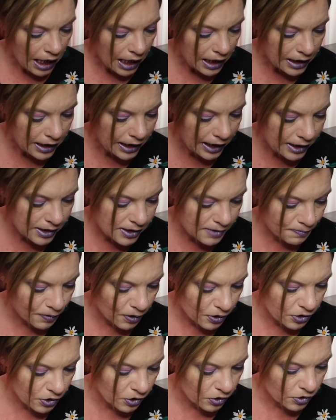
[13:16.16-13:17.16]
Next
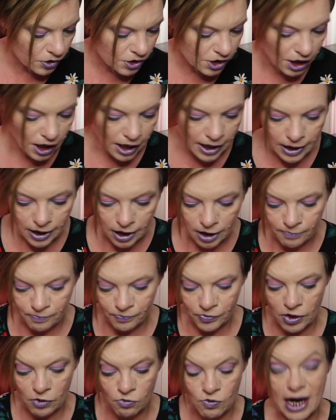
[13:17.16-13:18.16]
product.
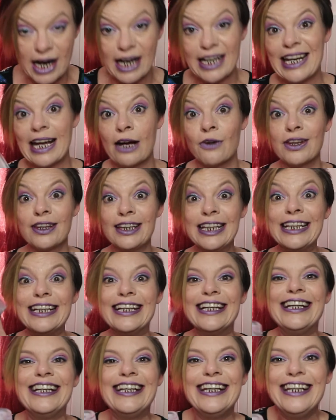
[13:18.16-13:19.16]
Right now,
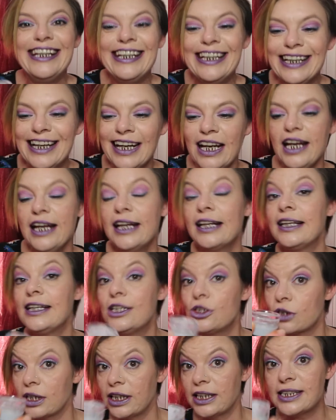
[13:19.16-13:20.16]

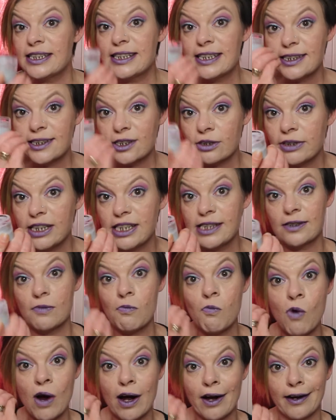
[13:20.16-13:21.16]
literally, this is the
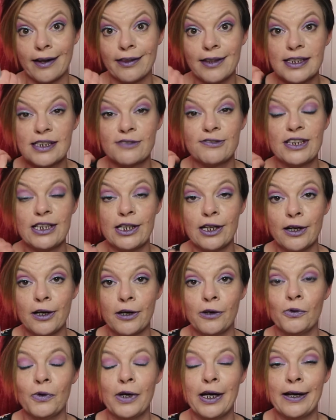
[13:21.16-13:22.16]
reason why this
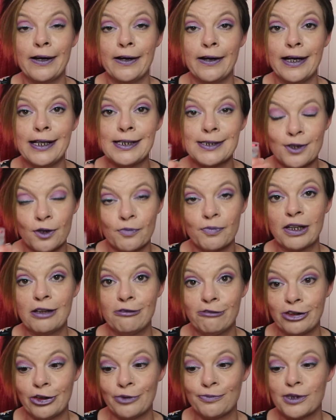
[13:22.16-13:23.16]
video is not
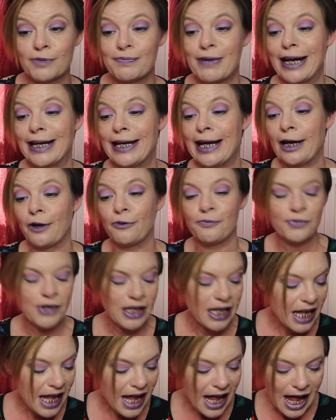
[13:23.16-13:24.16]
being filmed by now.
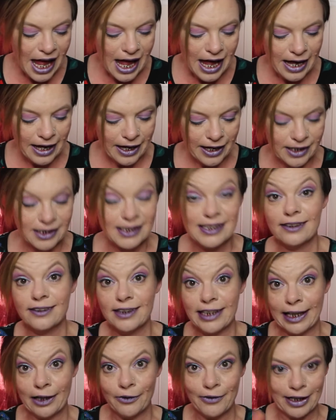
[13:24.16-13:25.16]
Till
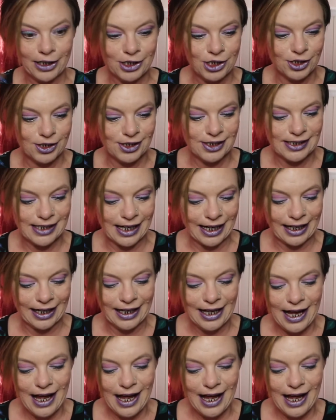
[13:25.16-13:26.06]
now, I should say.